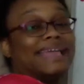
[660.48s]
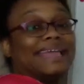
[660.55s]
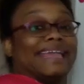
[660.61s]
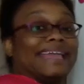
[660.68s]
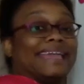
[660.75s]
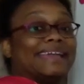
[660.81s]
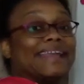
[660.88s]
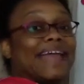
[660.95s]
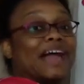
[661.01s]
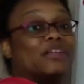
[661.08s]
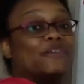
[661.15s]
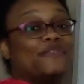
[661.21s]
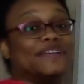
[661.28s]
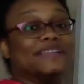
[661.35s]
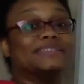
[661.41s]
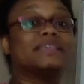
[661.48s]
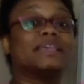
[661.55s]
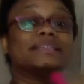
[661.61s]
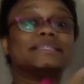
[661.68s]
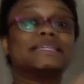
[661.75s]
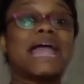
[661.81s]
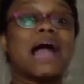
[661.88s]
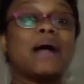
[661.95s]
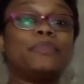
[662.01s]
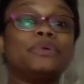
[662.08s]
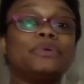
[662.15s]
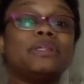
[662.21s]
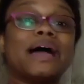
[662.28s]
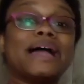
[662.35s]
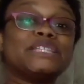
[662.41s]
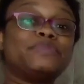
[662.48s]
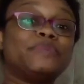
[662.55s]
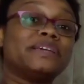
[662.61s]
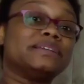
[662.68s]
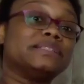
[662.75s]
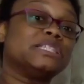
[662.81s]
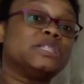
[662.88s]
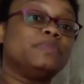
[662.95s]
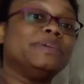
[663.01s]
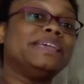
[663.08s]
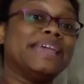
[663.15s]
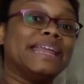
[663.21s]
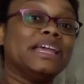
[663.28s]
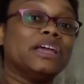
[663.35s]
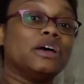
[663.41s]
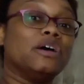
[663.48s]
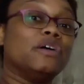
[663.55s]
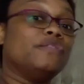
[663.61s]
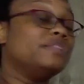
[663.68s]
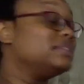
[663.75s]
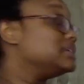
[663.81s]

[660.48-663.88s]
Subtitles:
E in elephants gets capitalized because it's the beginning of the